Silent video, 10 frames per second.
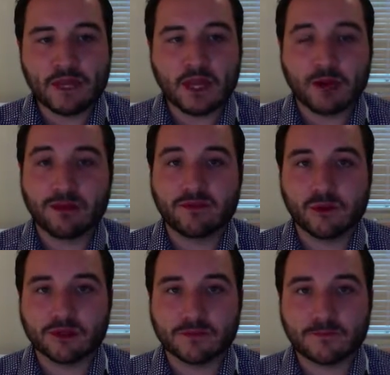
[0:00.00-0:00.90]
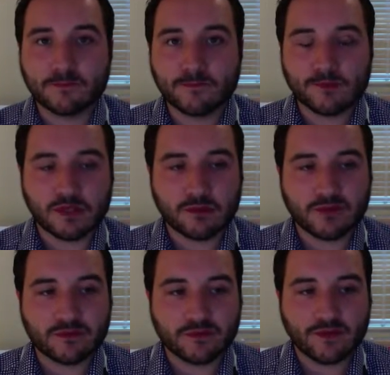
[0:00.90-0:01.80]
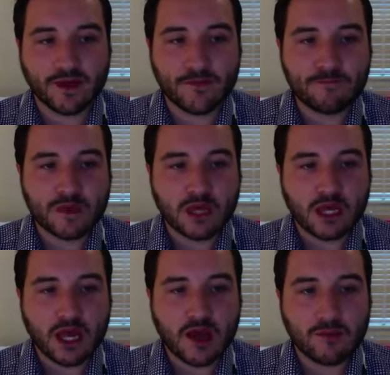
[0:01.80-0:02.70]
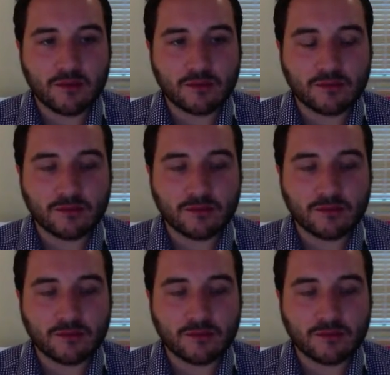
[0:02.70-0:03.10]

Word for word: and I believe it was. I believe it was fair um,